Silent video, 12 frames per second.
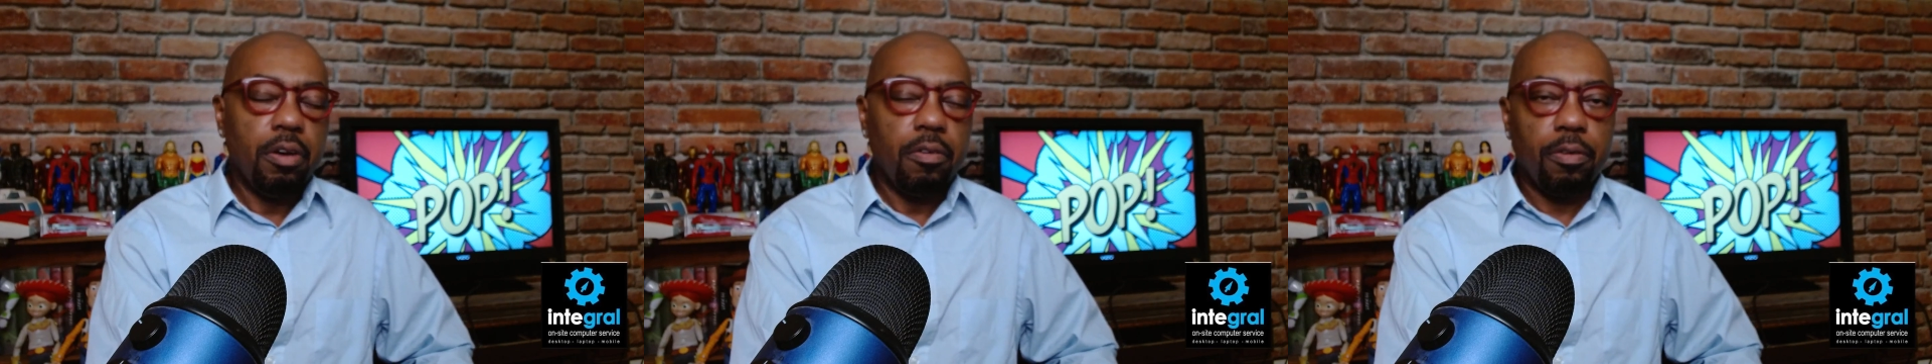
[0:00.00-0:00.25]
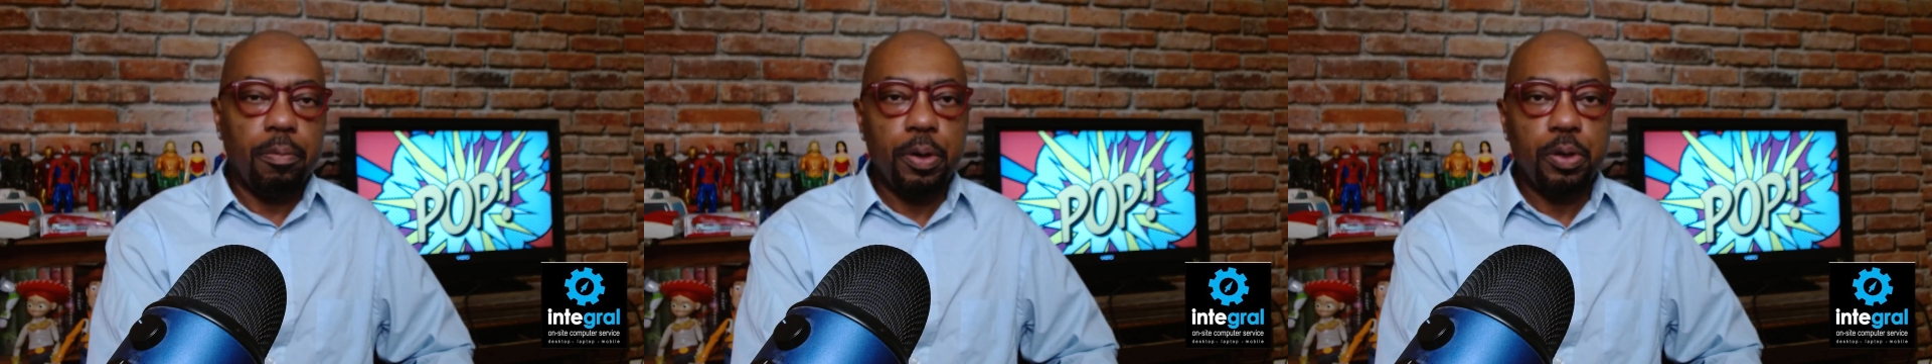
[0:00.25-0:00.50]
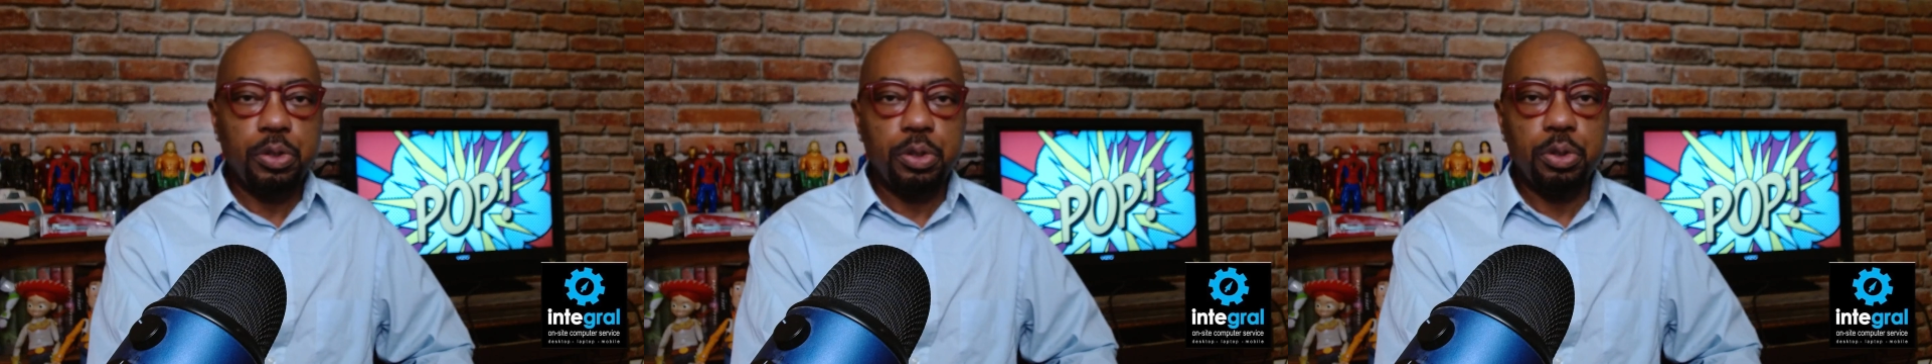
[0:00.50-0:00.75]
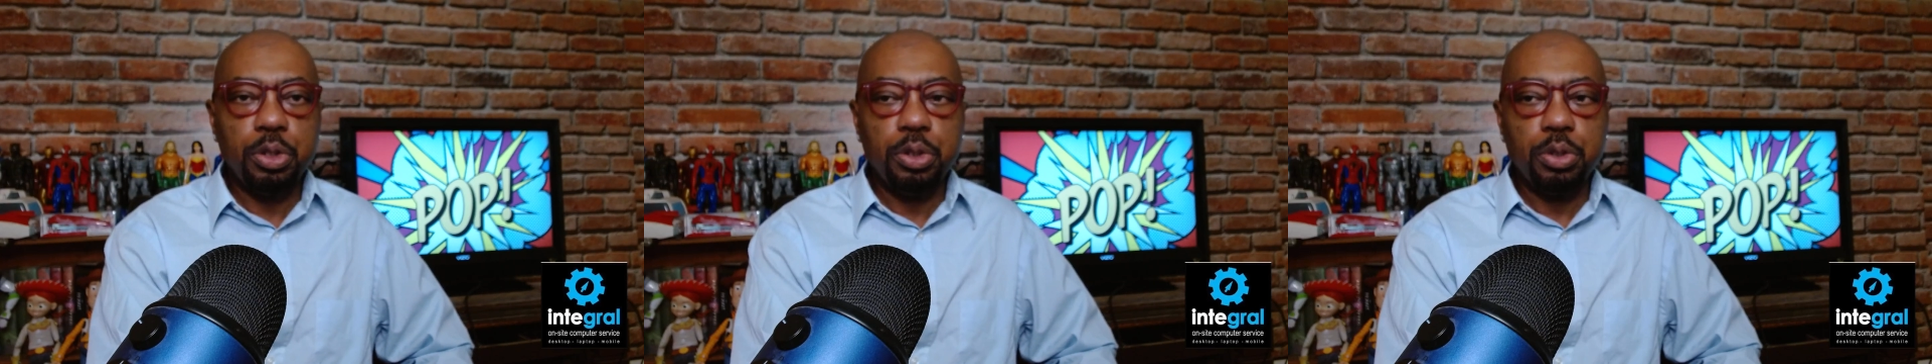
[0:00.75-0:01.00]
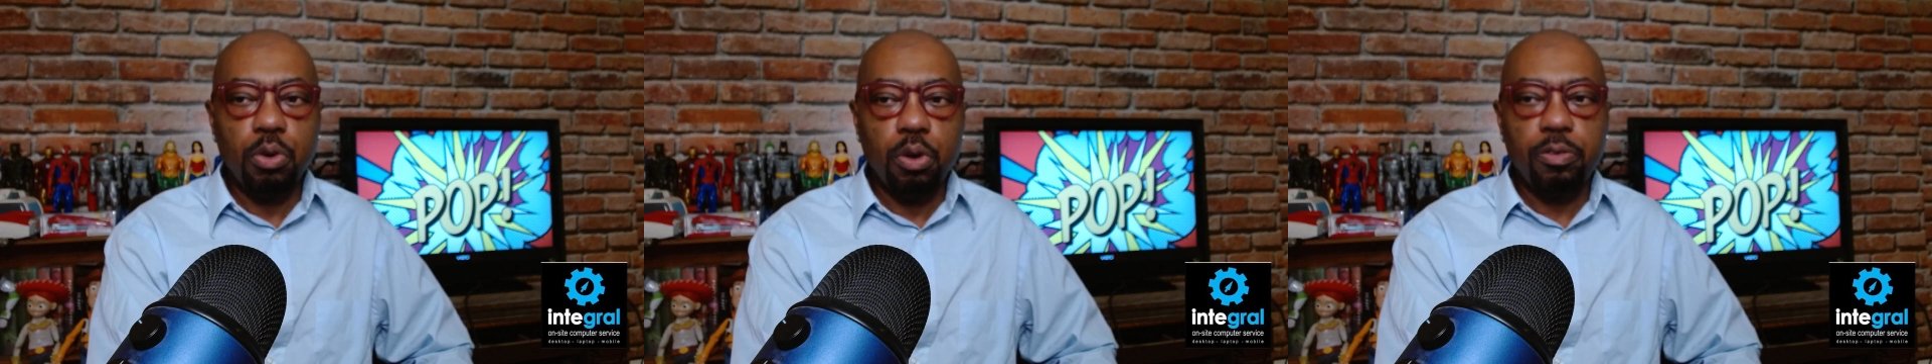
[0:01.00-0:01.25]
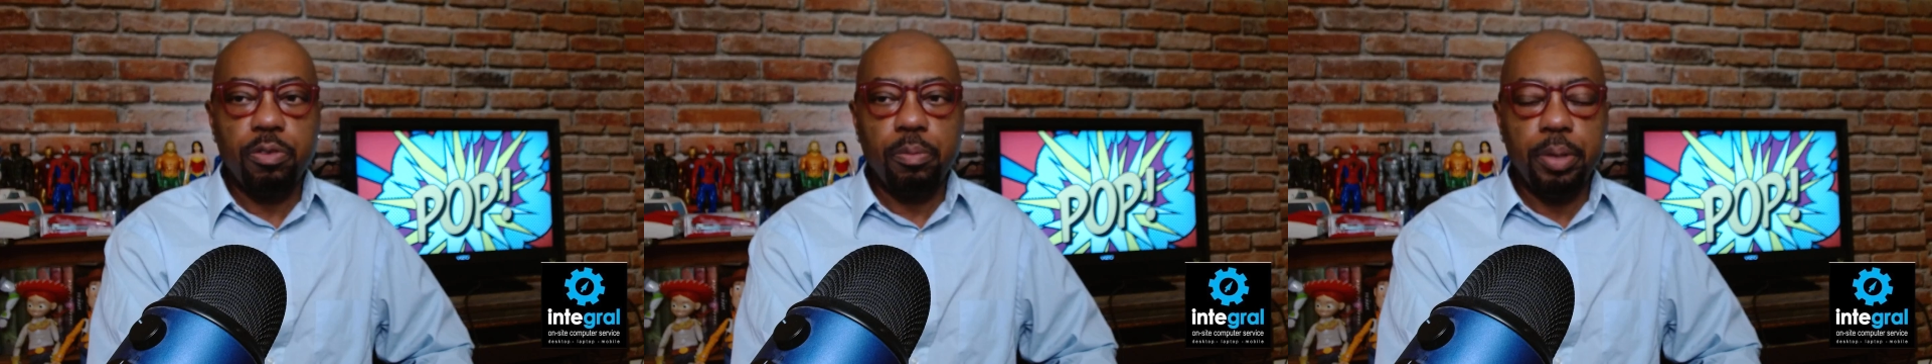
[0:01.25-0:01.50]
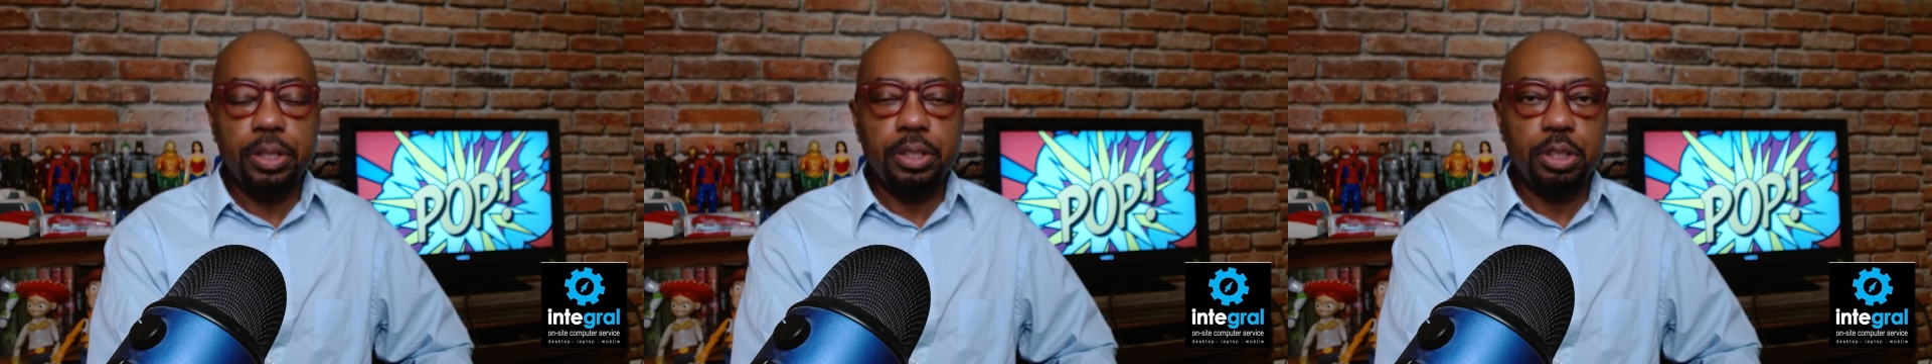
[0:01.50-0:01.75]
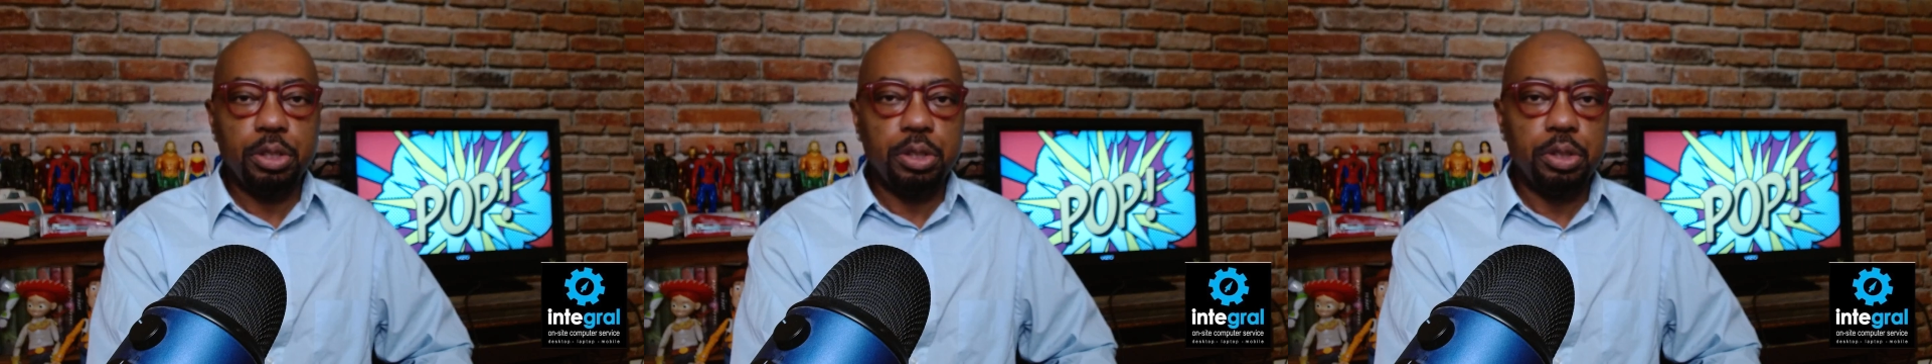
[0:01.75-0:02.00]
for personal use or for
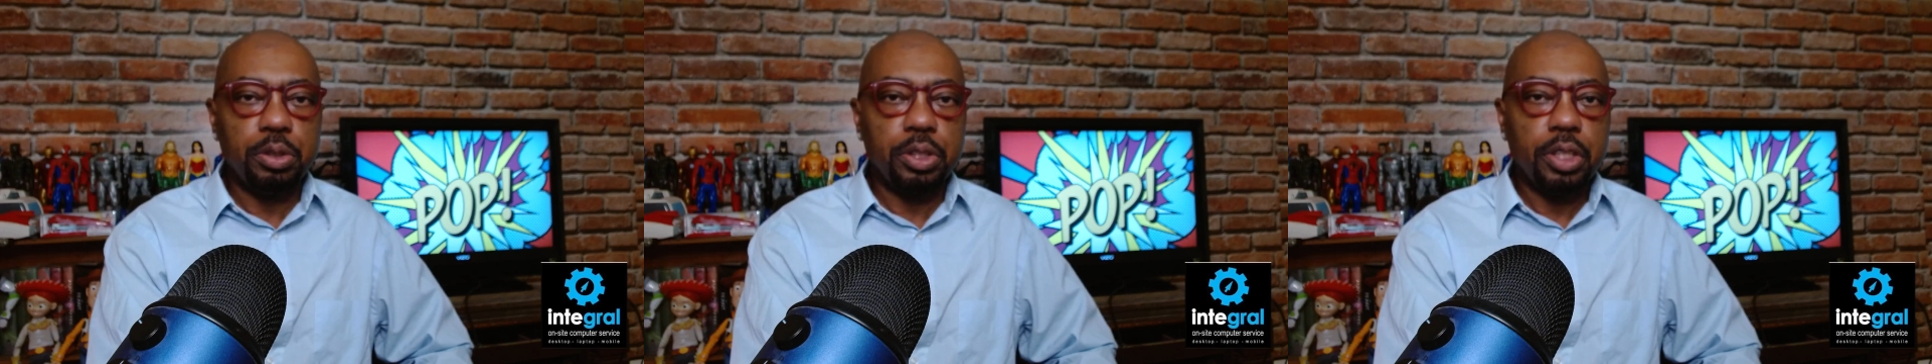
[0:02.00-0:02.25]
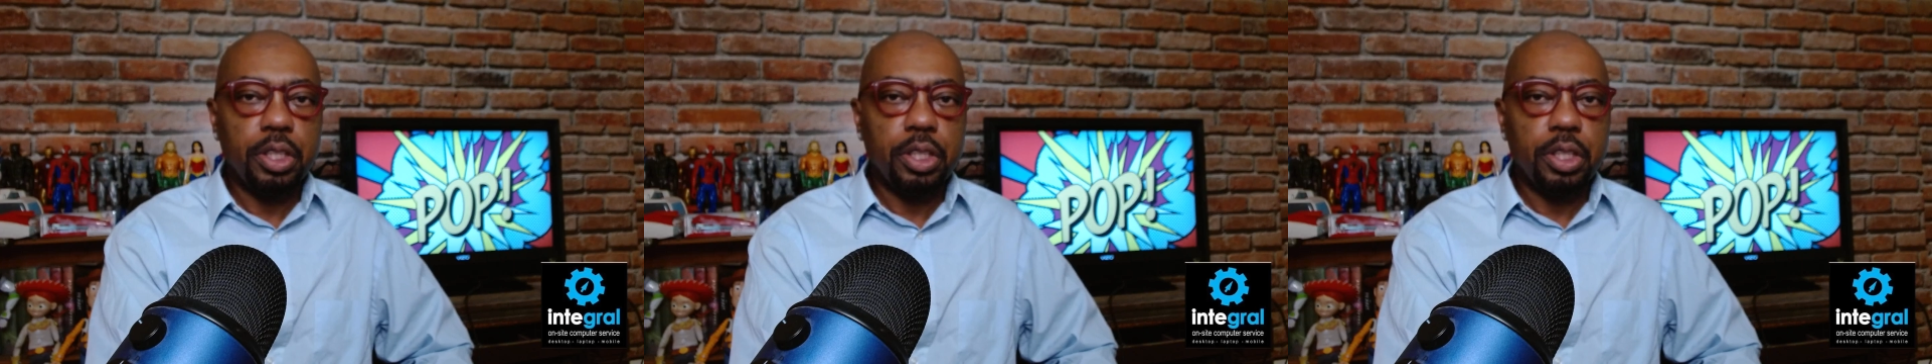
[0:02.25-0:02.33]
business use.